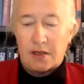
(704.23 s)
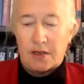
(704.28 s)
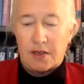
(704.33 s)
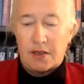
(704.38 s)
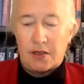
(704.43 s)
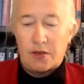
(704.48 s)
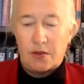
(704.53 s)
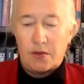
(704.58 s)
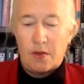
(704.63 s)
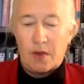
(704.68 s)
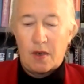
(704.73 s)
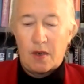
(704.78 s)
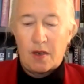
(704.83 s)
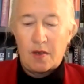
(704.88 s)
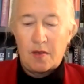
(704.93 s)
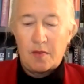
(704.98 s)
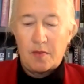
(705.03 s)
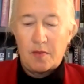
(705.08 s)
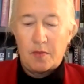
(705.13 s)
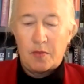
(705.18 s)
to
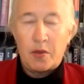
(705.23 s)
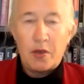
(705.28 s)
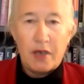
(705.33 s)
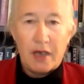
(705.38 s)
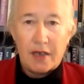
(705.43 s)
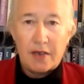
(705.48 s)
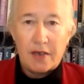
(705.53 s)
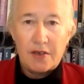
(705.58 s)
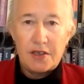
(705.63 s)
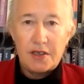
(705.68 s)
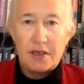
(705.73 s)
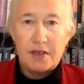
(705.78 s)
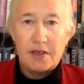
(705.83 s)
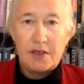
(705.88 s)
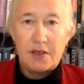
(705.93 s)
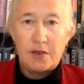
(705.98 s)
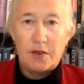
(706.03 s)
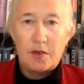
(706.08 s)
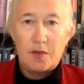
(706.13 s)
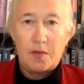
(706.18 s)
um, put energy
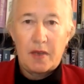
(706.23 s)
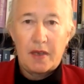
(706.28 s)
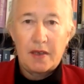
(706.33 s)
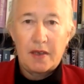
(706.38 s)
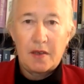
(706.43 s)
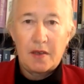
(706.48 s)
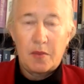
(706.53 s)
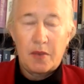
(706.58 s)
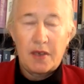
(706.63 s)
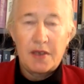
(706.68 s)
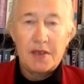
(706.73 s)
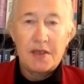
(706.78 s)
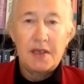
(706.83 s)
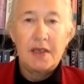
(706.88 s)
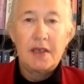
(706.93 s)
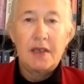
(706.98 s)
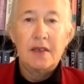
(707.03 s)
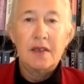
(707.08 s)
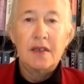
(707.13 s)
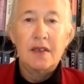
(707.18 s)
into it by
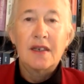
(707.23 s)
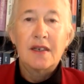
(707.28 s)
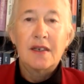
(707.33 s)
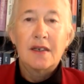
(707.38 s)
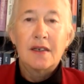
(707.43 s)
compressing it